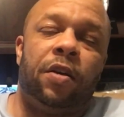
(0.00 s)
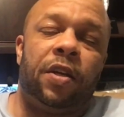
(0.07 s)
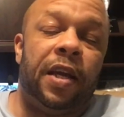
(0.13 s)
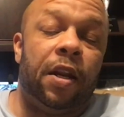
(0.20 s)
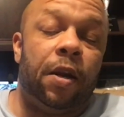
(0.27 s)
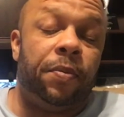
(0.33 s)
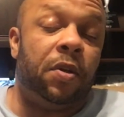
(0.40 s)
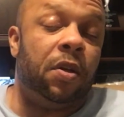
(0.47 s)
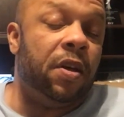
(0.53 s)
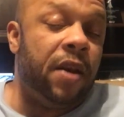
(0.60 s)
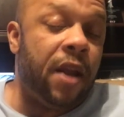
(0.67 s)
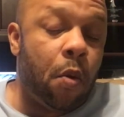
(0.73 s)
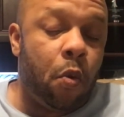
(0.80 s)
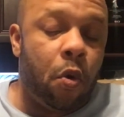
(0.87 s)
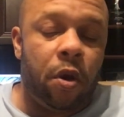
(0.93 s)
get up to
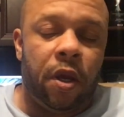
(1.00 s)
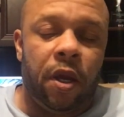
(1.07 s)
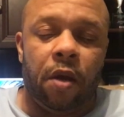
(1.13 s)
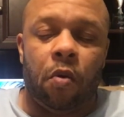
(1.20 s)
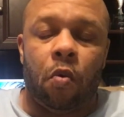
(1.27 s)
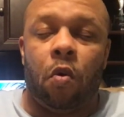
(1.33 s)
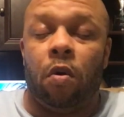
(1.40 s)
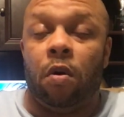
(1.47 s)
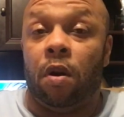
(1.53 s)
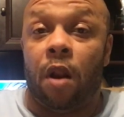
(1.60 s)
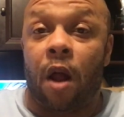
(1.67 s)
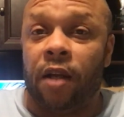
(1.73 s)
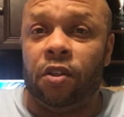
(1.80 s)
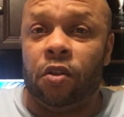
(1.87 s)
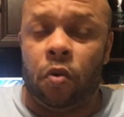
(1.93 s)
networking or
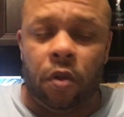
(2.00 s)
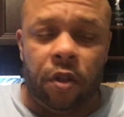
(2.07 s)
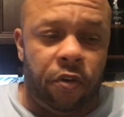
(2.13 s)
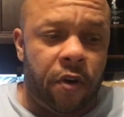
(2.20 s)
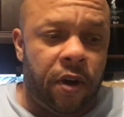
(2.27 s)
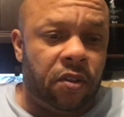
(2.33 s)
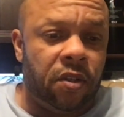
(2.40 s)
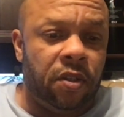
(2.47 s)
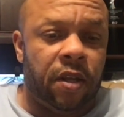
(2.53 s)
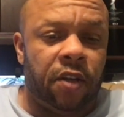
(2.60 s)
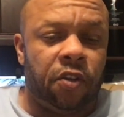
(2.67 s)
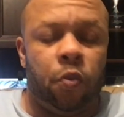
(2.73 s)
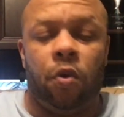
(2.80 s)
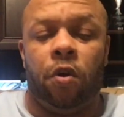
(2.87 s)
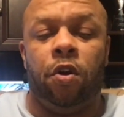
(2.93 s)
logical addressing.
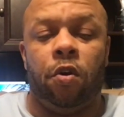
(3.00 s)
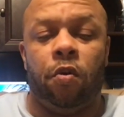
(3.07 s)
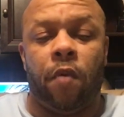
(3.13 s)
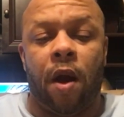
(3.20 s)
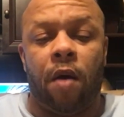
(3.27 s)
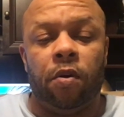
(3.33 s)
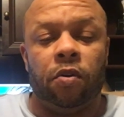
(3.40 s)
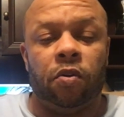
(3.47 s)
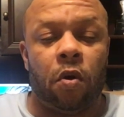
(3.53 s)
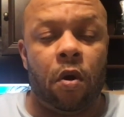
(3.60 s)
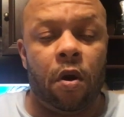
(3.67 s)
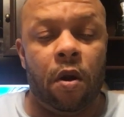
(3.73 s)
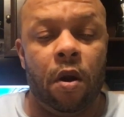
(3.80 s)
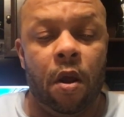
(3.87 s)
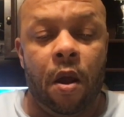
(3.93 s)
That's where your routers
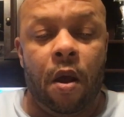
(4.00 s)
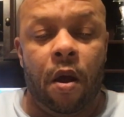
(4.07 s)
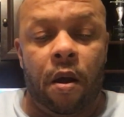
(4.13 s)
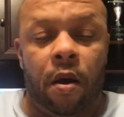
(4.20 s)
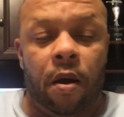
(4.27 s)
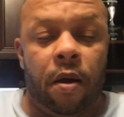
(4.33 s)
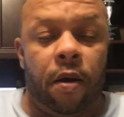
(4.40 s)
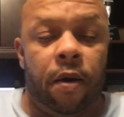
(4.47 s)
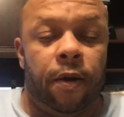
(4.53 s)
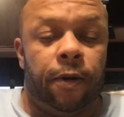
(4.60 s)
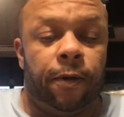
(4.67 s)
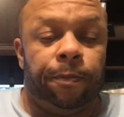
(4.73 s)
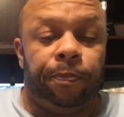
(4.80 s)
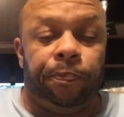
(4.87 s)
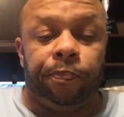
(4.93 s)
are.
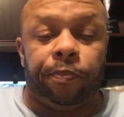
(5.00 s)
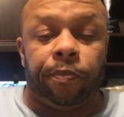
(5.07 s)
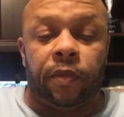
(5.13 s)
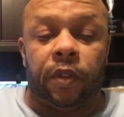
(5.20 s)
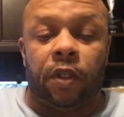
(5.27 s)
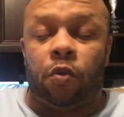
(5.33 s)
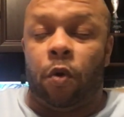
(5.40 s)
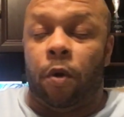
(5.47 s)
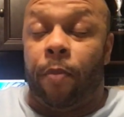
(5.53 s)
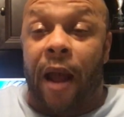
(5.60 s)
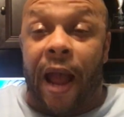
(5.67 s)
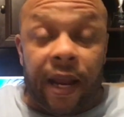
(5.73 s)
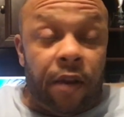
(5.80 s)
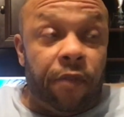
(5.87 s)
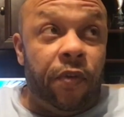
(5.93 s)
It's where
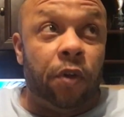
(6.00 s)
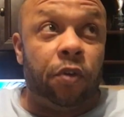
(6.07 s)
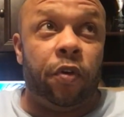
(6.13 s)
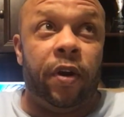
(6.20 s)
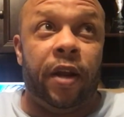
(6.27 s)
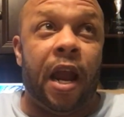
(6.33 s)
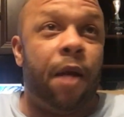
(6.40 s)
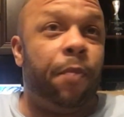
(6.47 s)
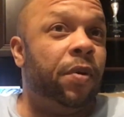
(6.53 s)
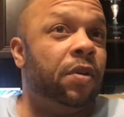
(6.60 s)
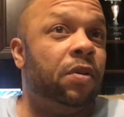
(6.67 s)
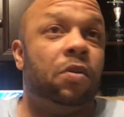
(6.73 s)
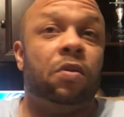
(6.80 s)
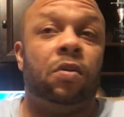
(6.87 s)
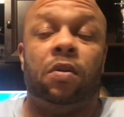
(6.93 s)
packet filtering
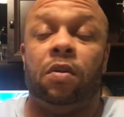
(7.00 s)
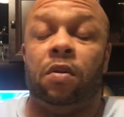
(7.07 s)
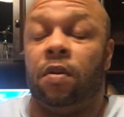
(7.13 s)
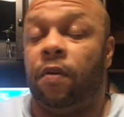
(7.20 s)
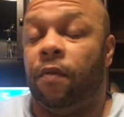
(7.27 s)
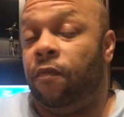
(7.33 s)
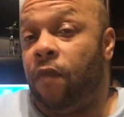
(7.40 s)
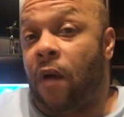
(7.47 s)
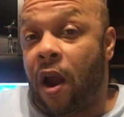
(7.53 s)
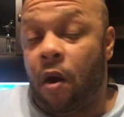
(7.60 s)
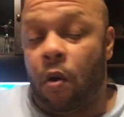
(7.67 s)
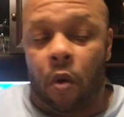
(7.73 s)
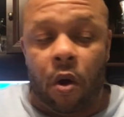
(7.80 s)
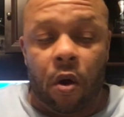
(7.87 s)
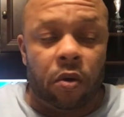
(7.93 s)
happens, and
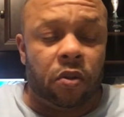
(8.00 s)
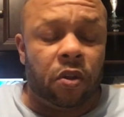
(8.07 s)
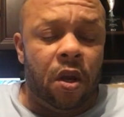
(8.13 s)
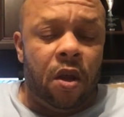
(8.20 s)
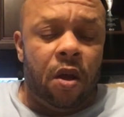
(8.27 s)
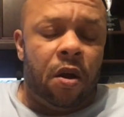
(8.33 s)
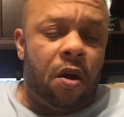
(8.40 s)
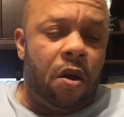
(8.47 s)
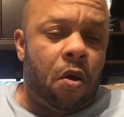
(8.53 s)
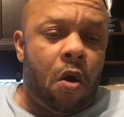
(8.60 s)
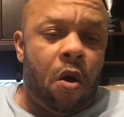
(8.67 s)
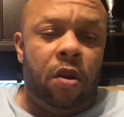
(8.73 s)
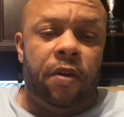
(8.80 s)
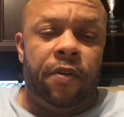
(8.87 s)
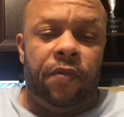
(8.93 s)
firewalls
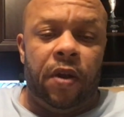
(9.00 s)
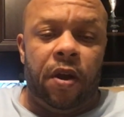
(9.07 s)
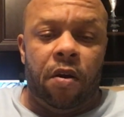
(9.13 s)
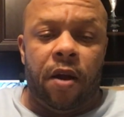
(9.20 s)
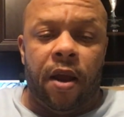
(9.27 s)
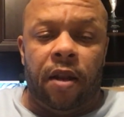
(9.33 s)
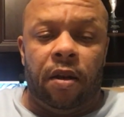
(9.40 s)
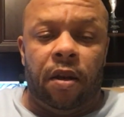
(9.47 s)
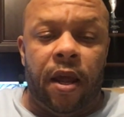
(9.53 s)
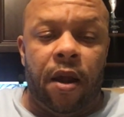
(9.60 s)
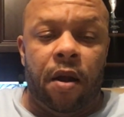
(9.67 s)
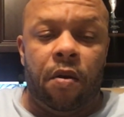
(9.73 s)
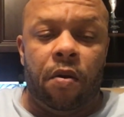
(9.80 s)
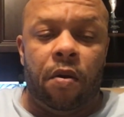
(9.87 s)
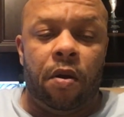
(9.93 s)
all live there at
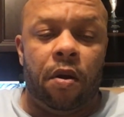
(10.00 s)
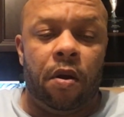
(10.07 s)
layer